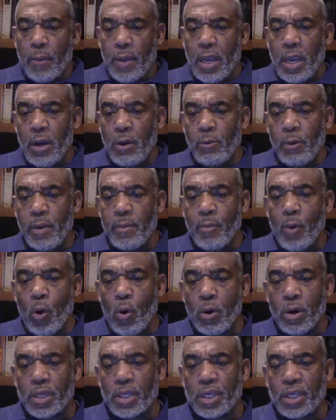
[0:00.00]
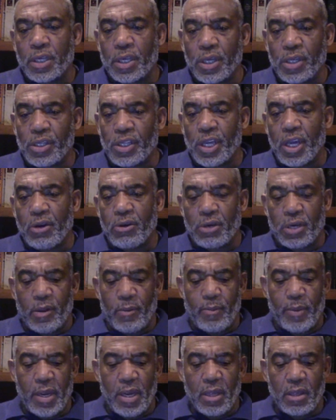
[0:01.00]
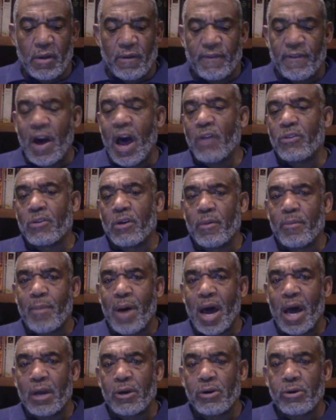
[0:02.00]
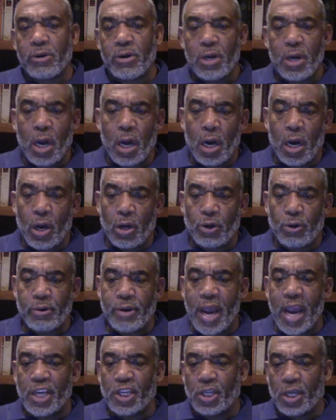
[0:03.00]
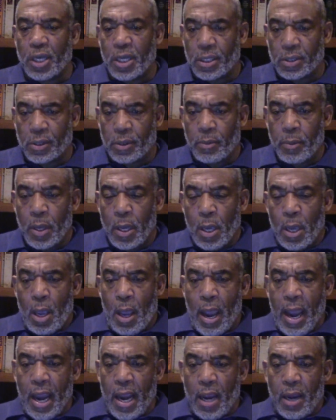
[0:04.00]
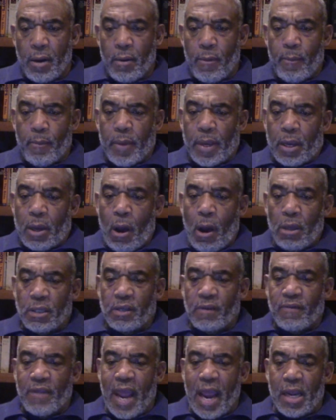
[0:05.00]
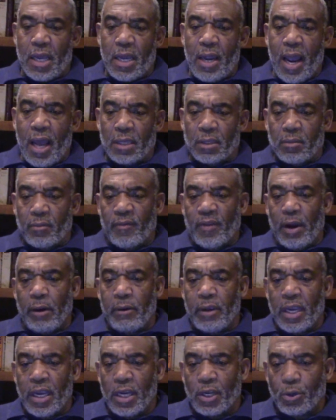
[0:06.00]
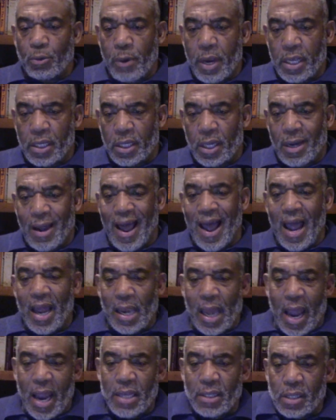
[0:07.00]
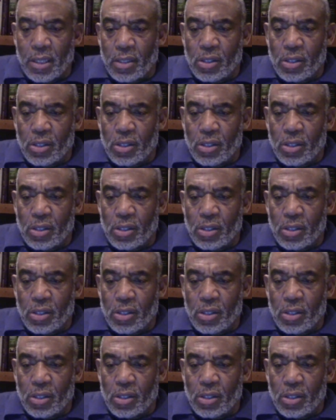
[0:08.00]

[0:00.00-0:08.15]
Henry Morris is considered to be the father of modern creationism, and because of that he has some very interesting highlights.